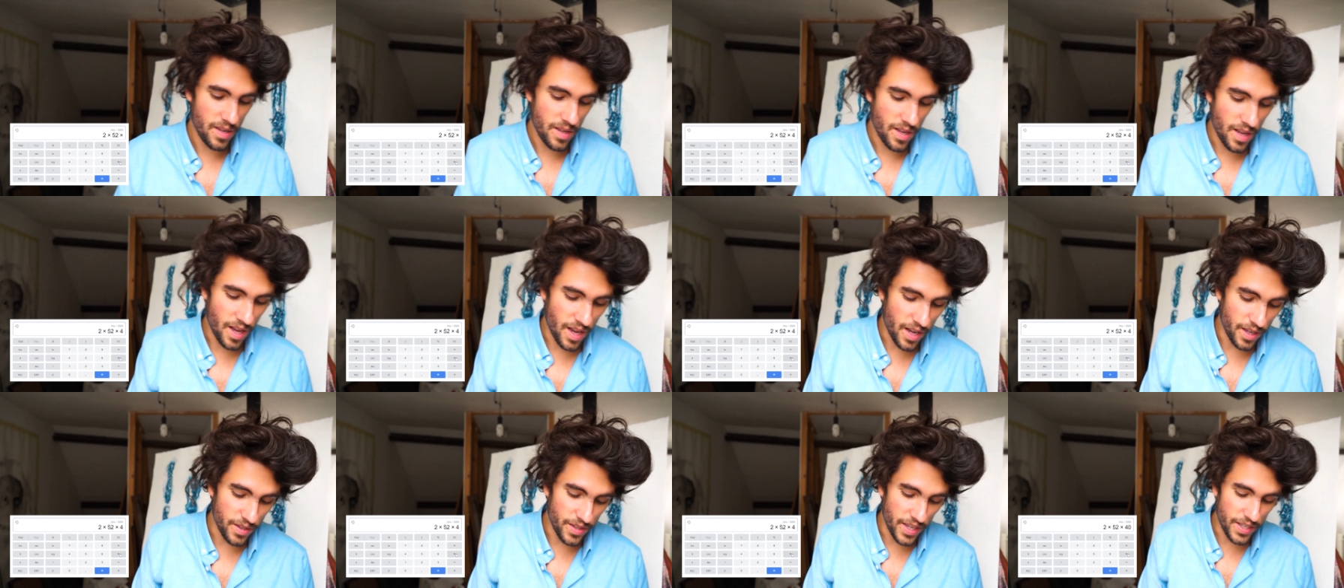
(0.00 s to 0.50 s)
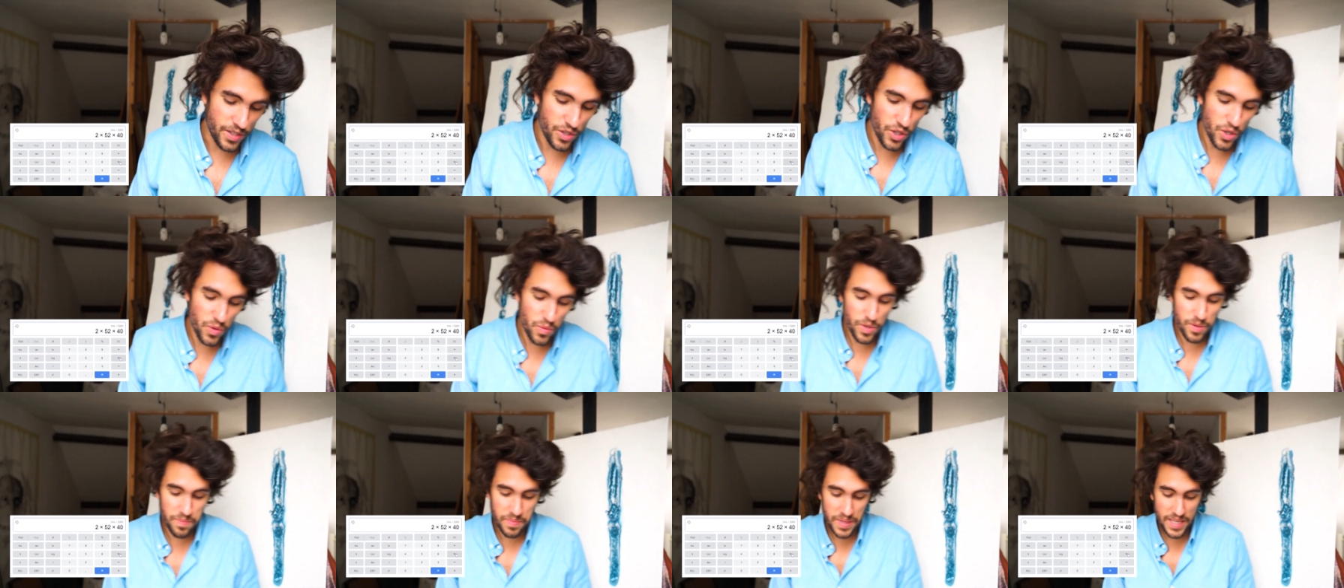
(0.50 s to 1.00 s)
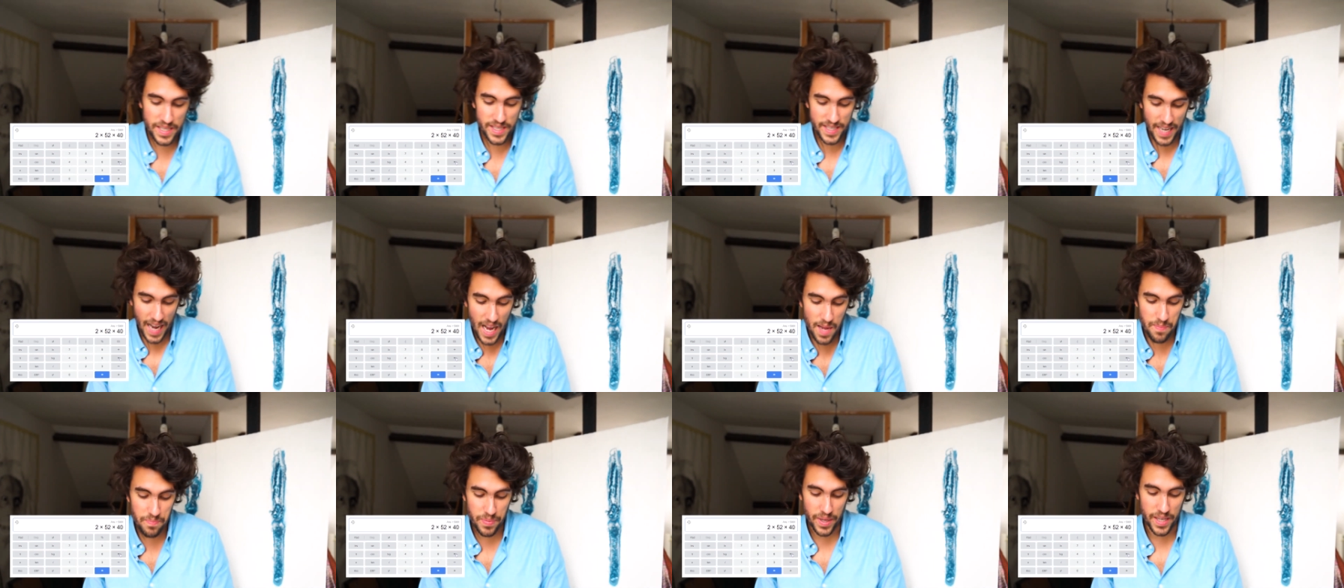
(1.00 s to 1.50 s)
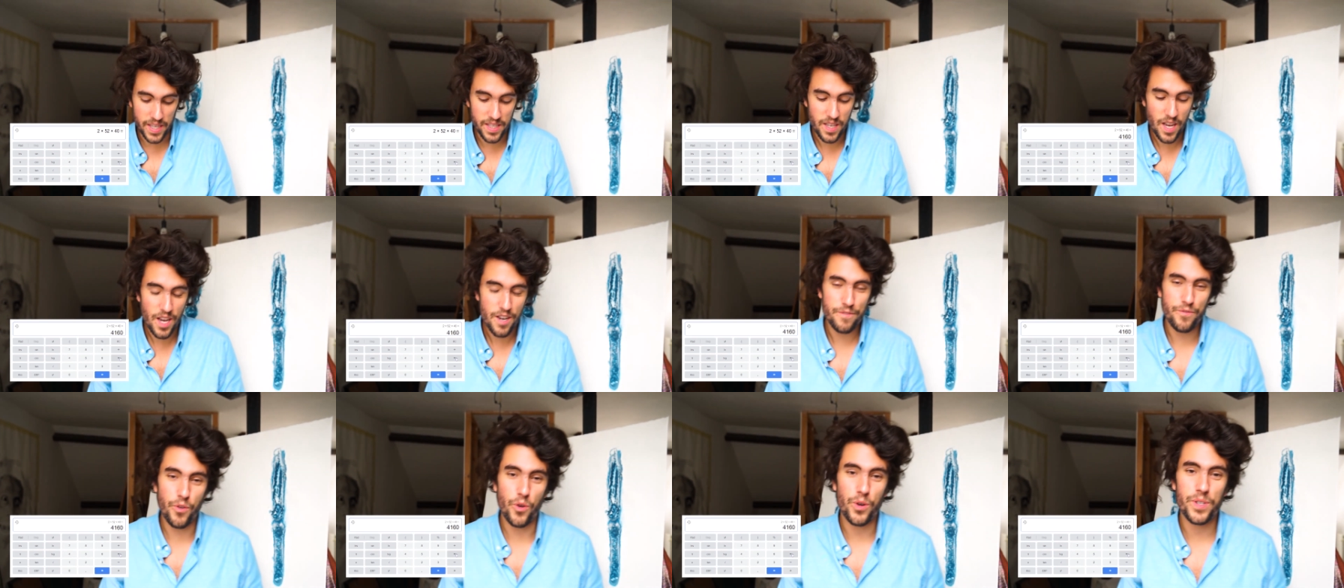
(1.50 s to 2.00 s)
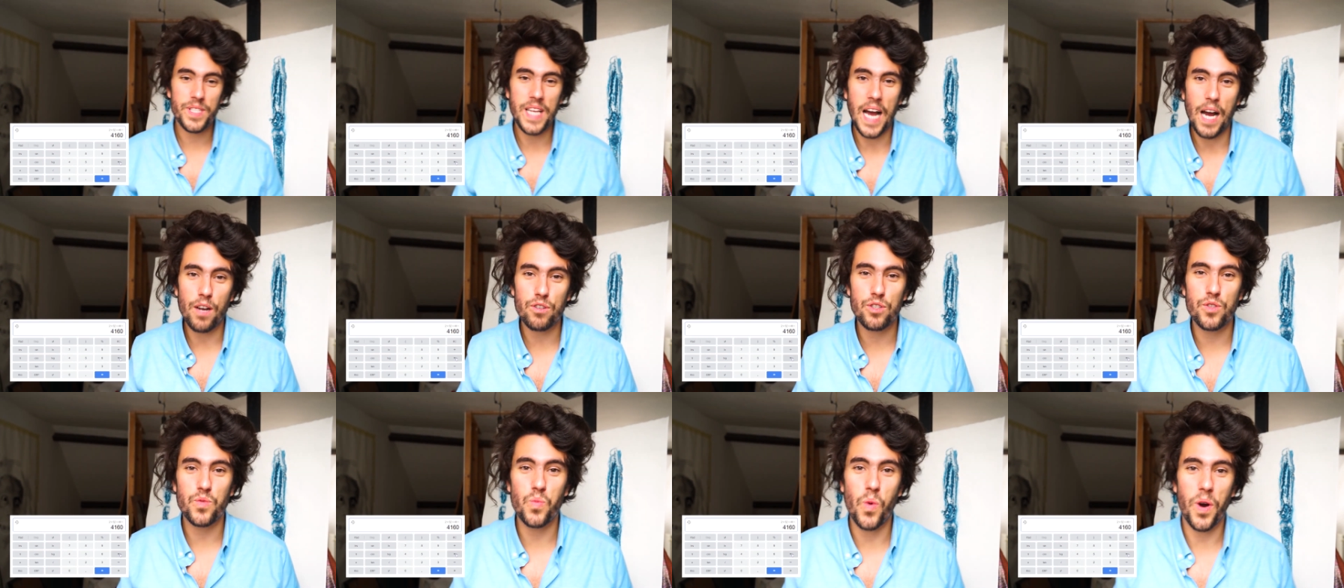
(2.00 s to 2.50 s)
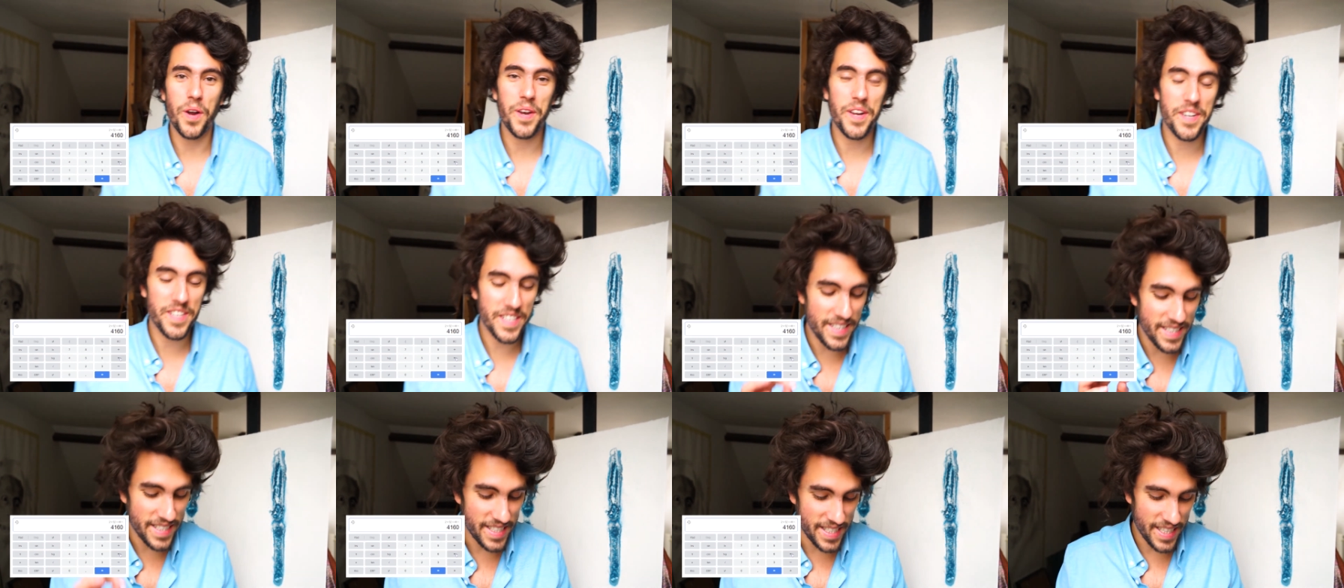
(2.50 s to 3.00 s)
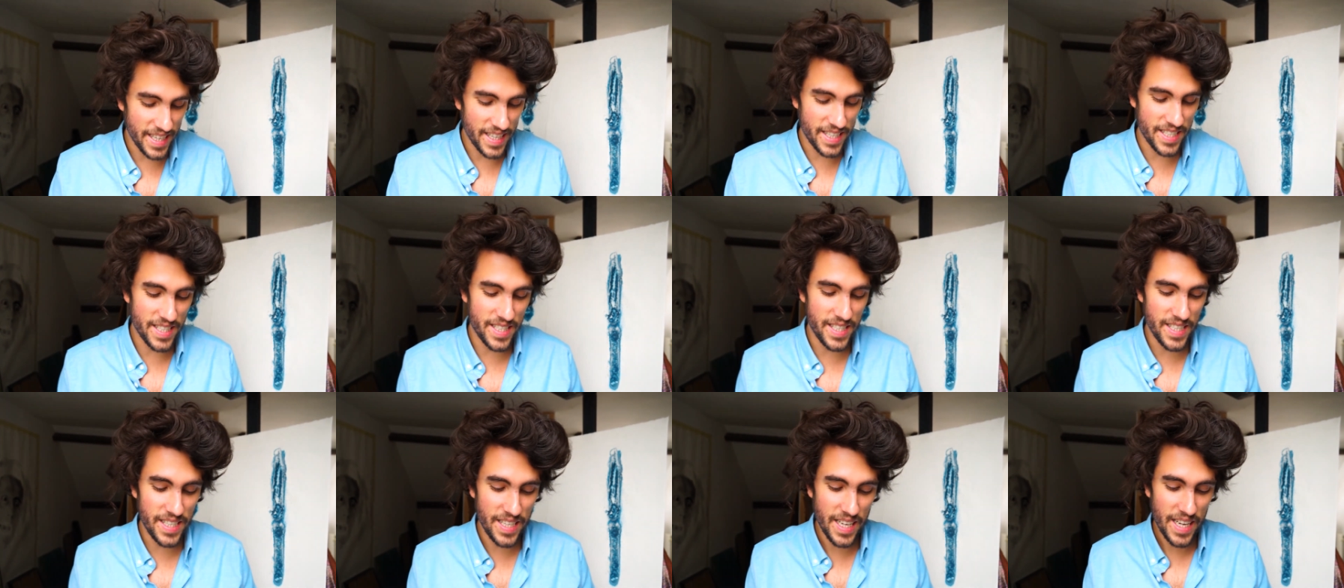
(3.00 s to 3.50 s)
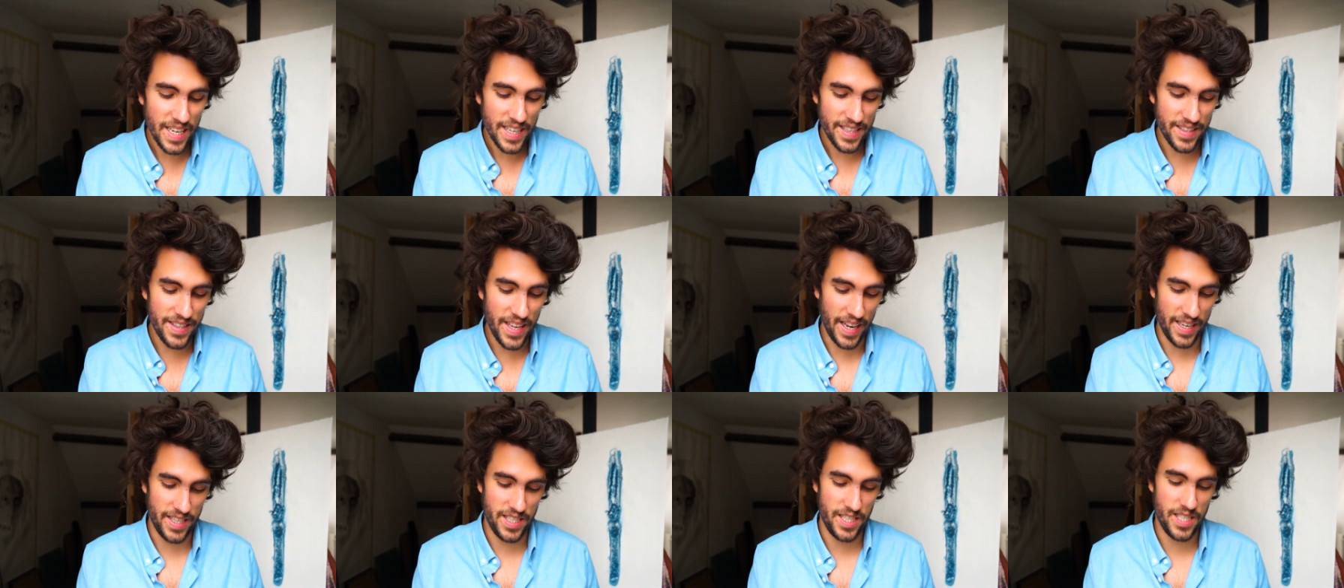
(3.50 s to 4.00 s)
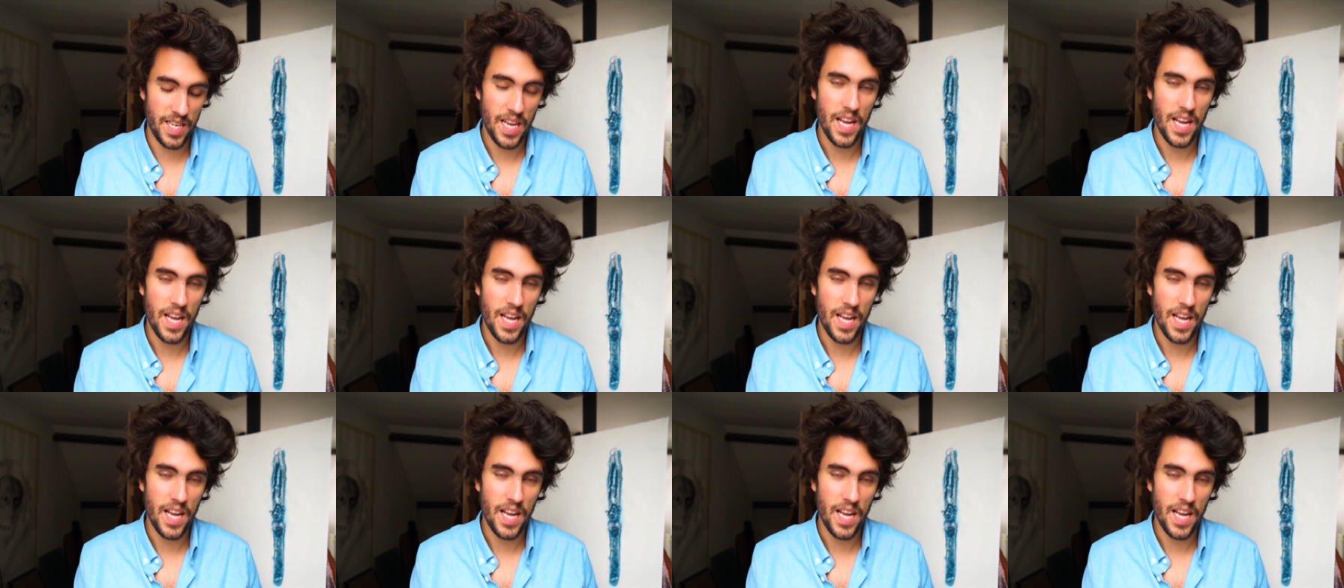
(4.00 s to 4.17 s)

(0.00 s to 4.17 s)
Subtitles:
then you would be typing 4,160 days.